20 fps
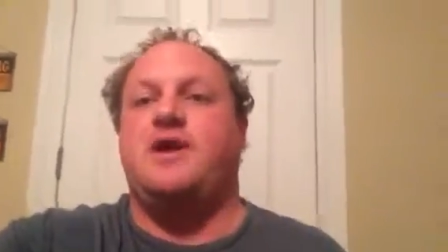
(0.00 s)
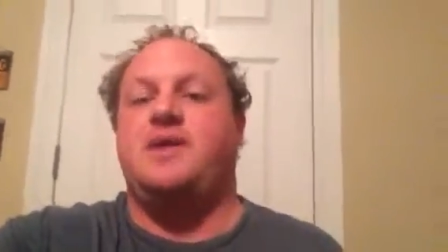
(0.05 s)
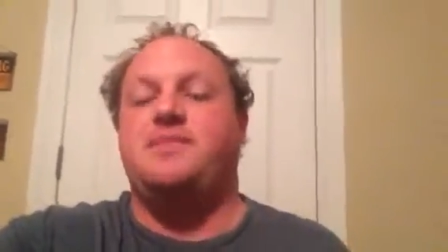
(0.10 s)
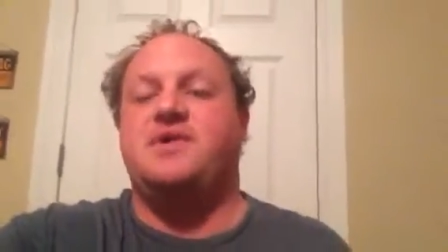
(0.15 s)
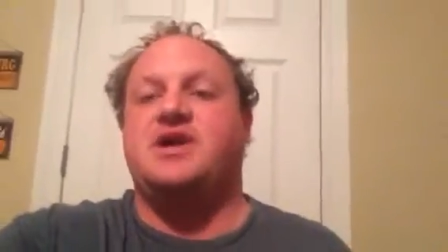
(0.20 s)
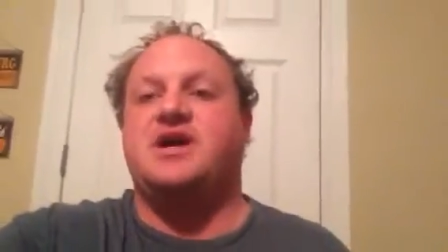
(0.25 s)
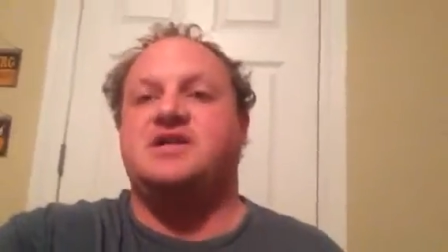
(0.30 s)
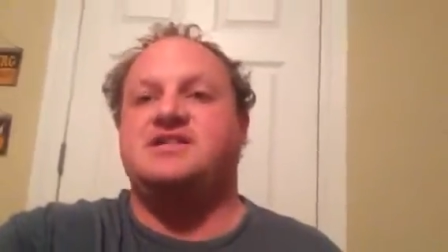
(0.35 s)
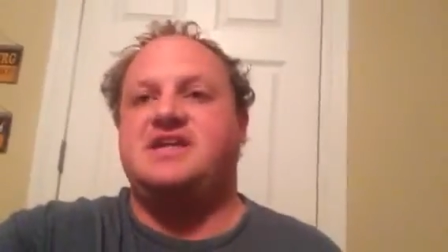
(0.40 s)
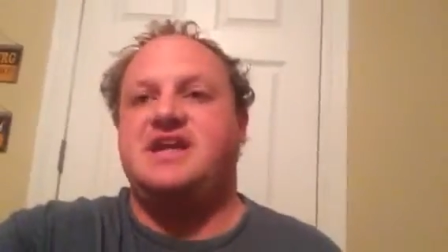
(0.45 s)
and
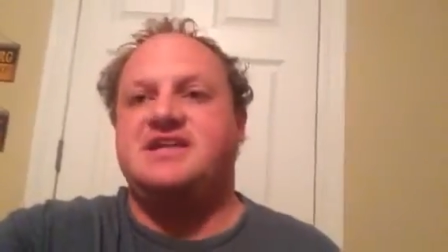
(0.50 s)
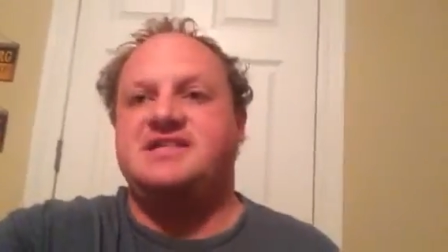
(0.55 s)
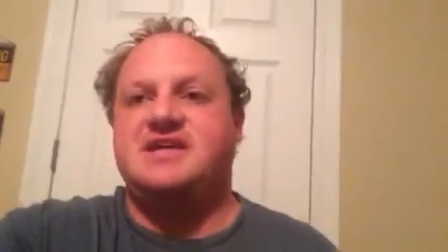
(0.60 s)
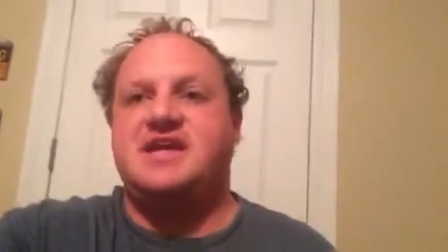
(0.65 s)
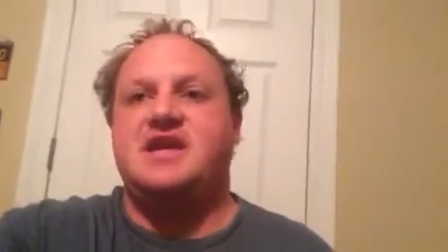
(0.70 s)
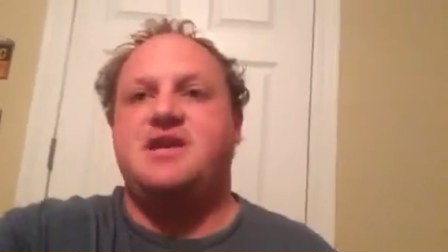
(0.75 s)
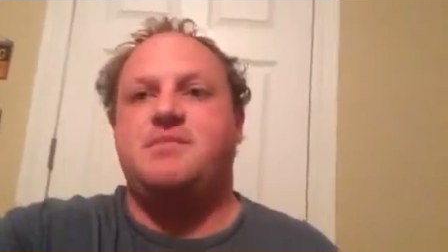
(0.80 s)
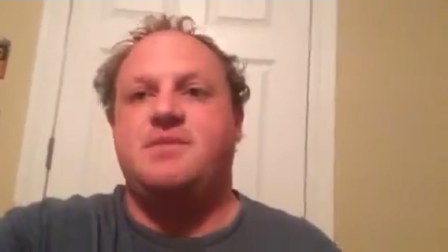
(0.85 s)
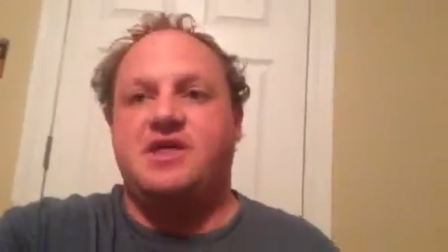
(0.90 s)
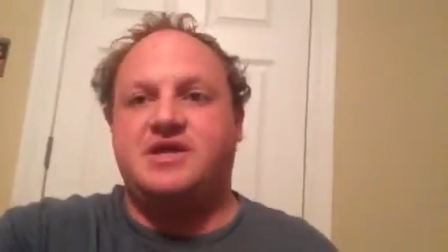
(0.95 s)
because he
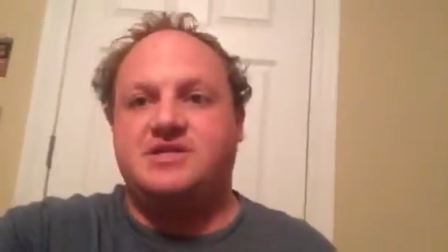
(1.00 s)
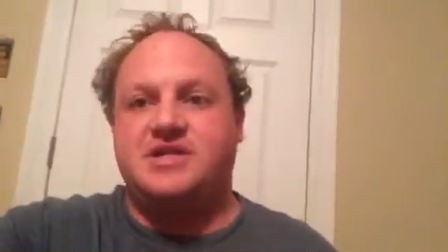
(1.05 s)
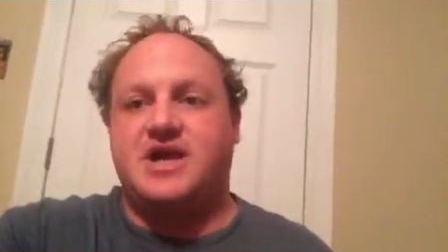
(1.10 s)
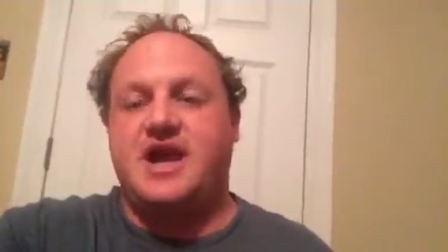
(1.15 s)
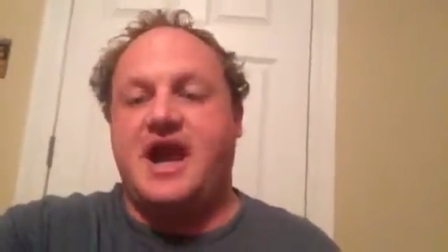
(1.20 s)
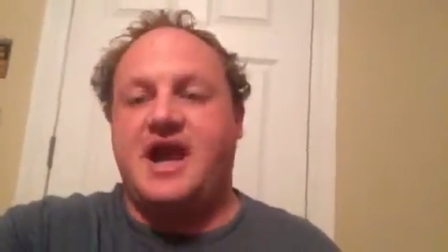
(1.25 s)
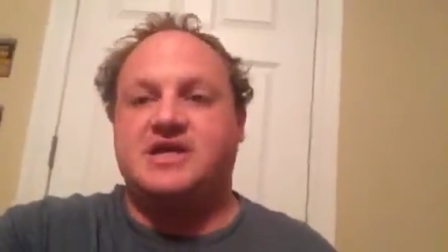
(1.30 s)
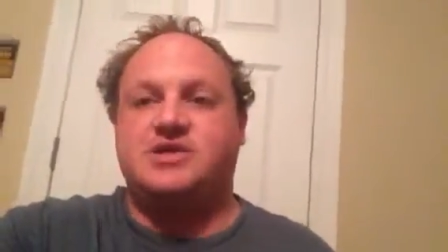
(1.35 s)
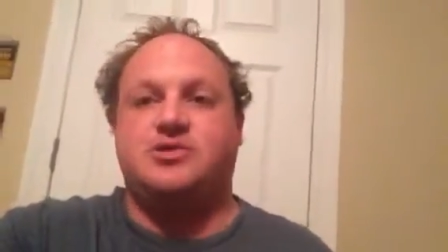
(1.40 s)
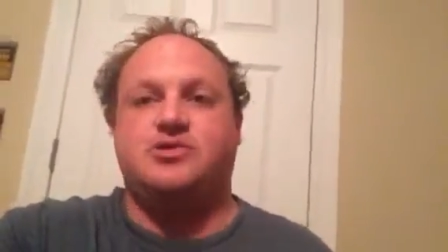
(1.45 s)
attended military
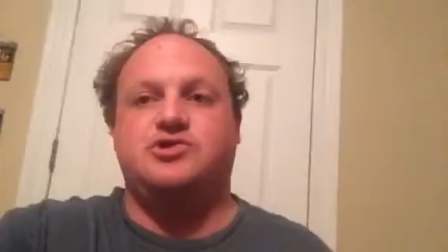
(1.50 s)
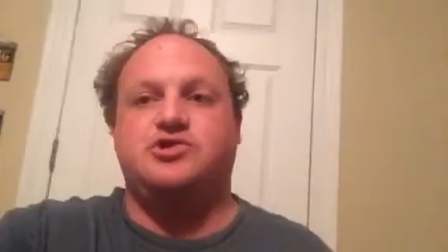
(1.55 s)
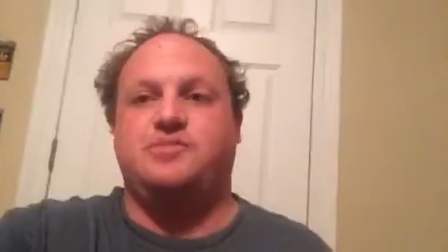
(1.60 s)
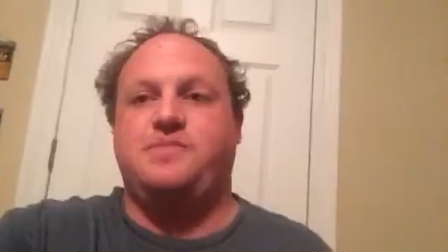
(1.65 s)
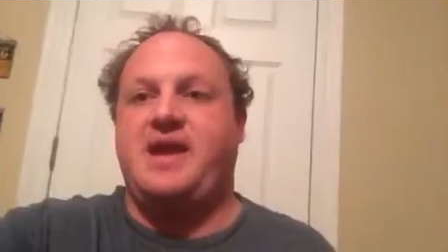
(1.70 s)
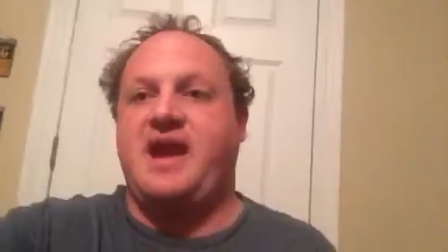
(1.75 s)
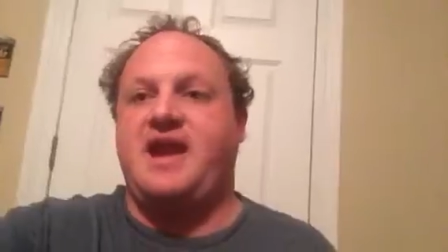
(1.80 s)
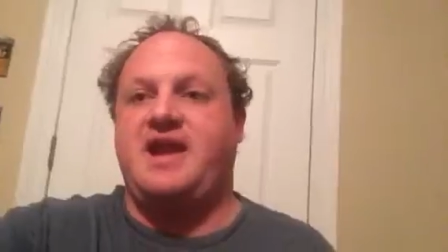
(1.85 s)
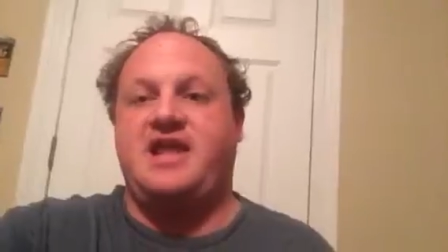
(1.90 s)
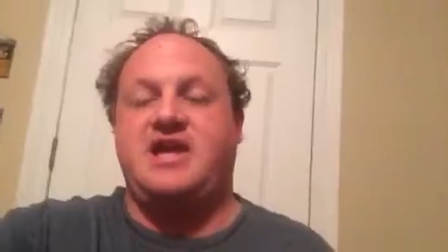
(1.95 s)
high school in
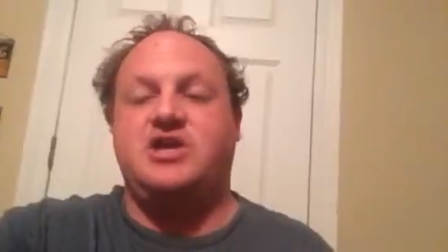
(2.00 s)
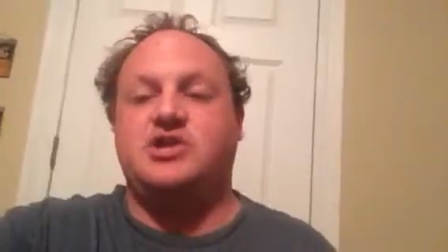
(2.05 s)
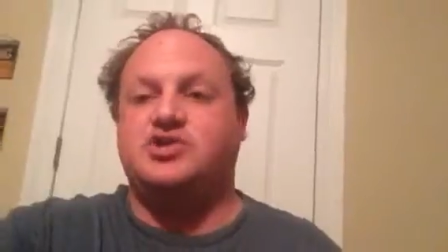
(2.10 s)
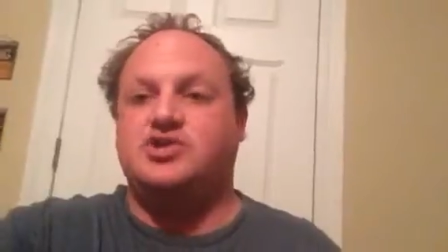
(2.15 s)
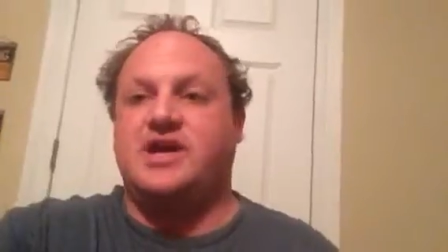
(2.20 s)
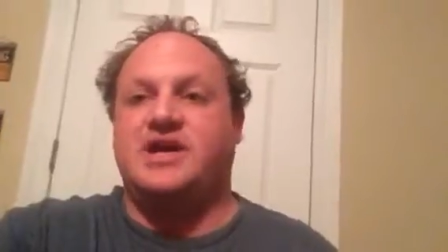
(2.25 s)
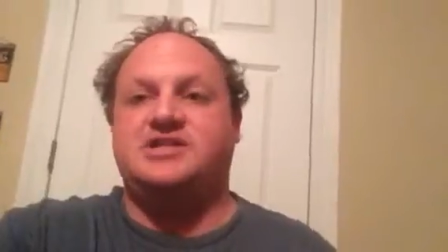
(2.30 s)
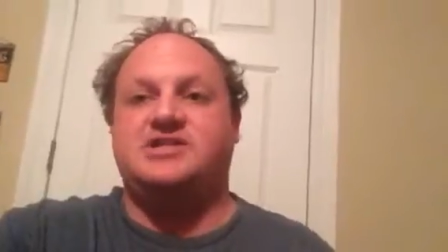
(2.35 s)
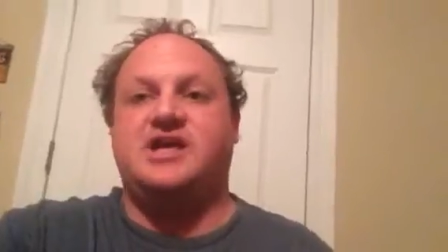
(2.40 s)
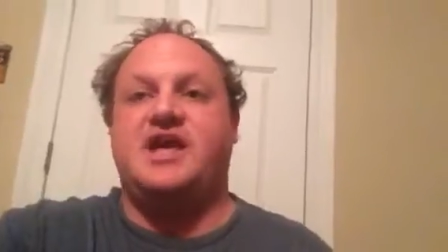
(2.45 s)
Japan, he could
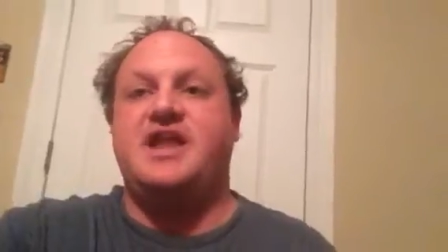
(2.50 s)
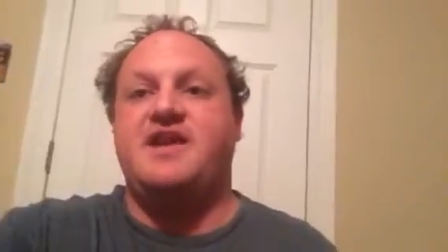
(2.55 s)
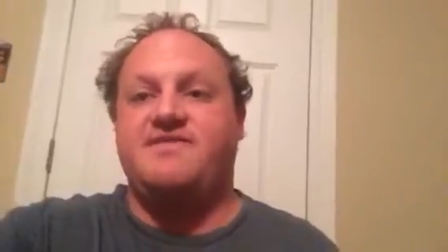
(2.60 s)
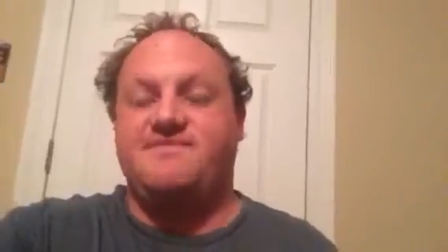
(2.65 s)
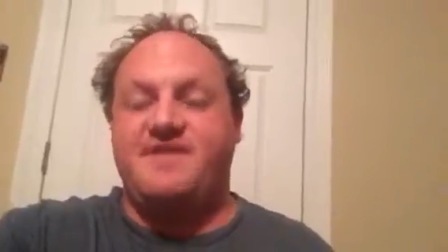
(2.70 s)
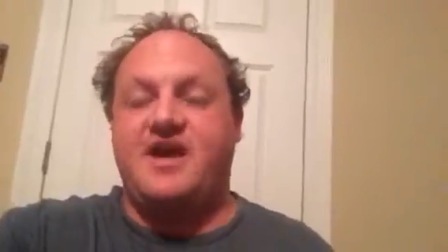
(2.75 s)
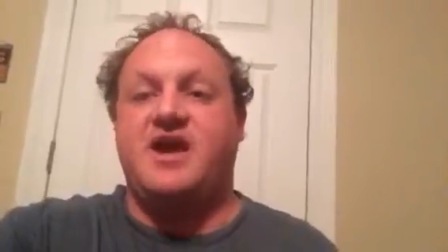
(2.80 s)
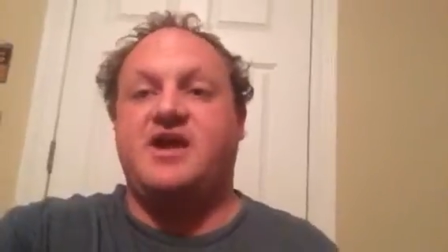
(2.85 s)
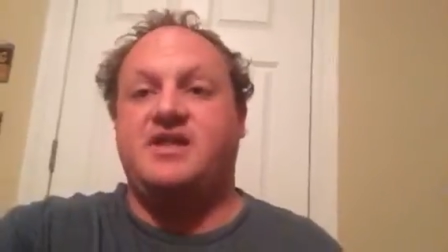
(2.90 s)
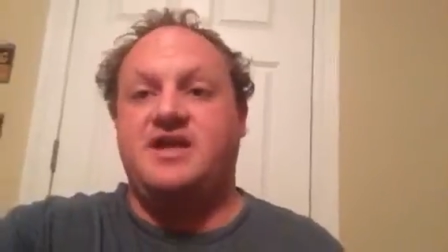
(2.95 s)
translate it
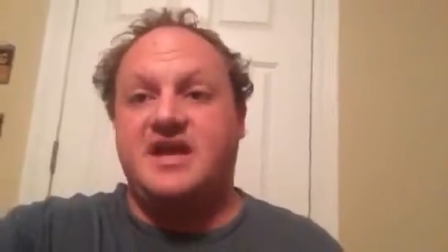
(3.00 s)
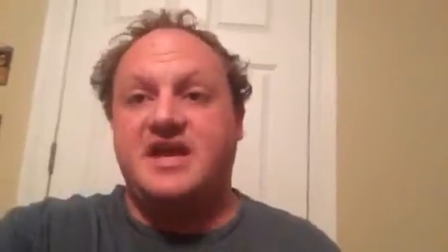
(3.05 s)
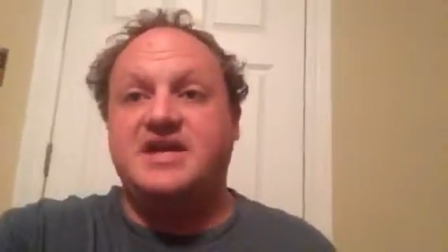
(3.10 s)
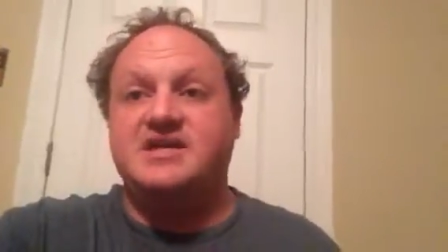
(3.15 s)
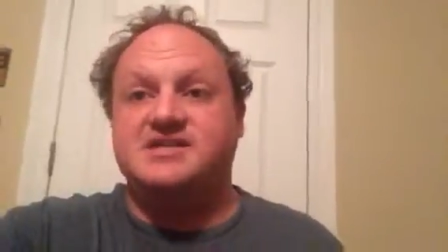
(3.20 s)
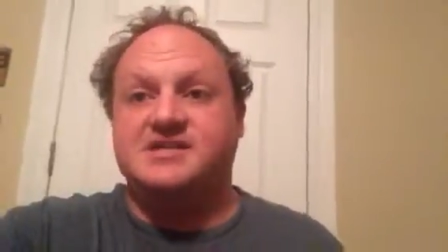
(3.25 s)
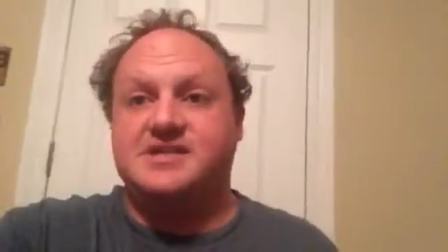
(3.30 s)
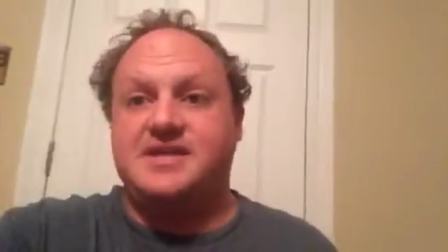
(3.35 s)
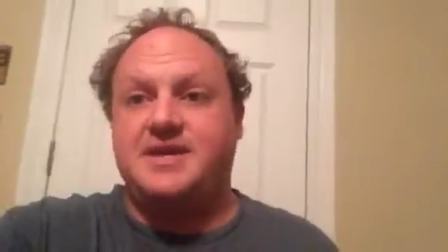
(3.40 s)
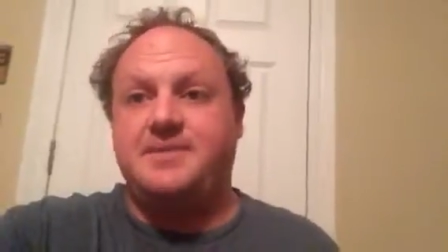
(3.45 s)
fairly
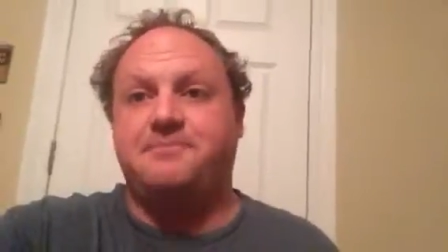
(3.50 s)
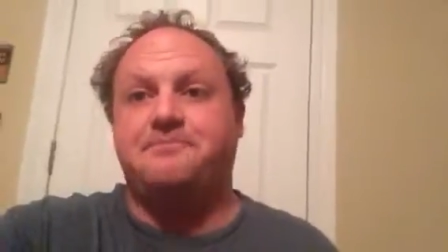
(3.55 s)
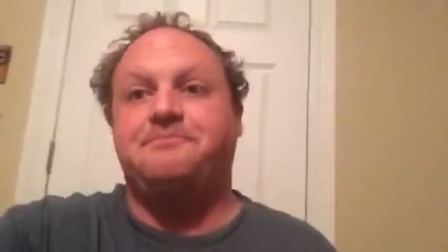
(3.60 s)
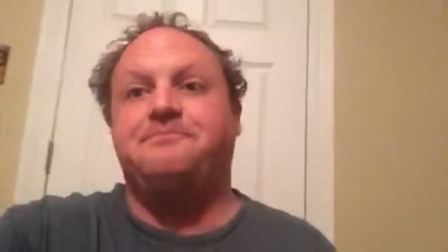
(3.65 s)
easily.